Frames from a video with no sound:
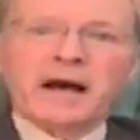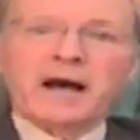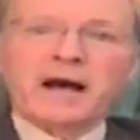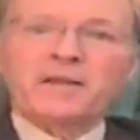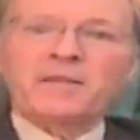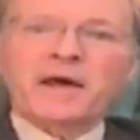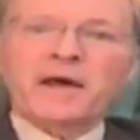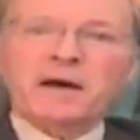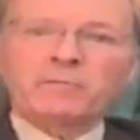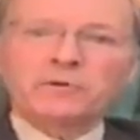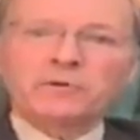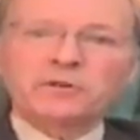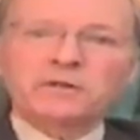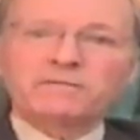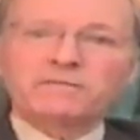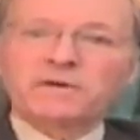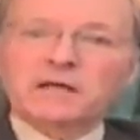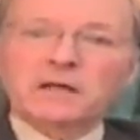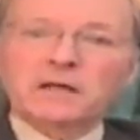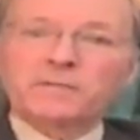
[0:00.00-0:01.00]
and that would
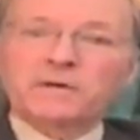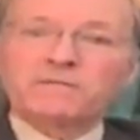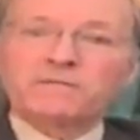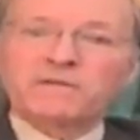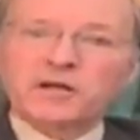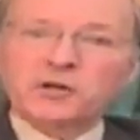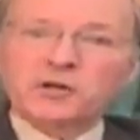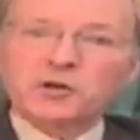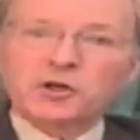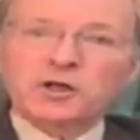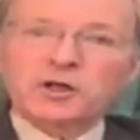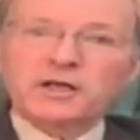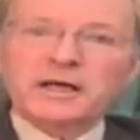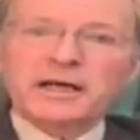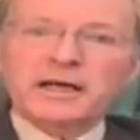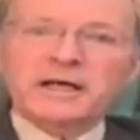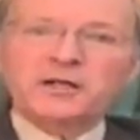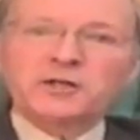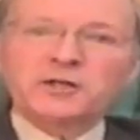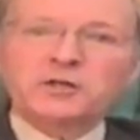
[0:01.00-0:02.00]
develop eventually
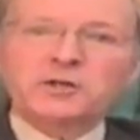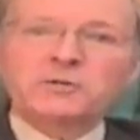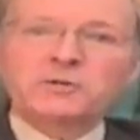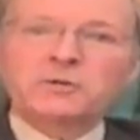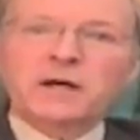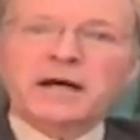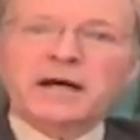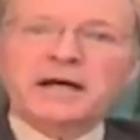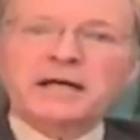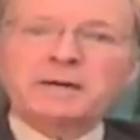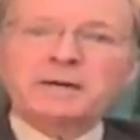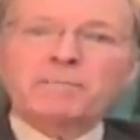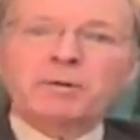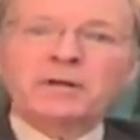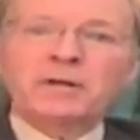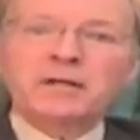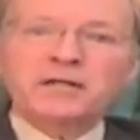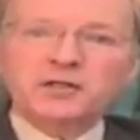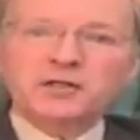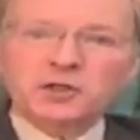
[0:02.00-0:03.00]
into a
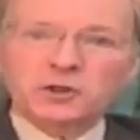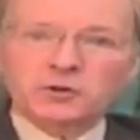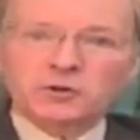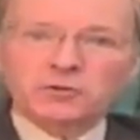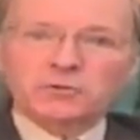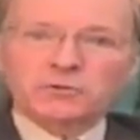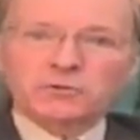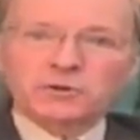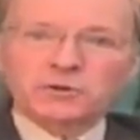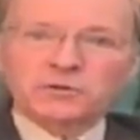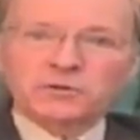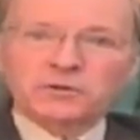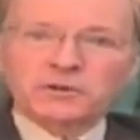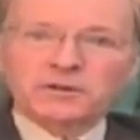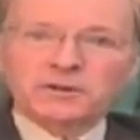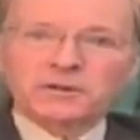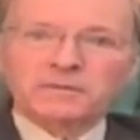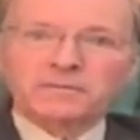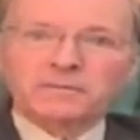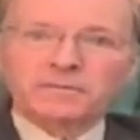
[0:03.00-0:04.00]
political
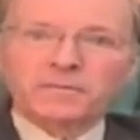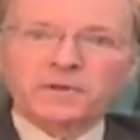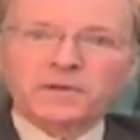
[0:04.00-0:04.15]
union.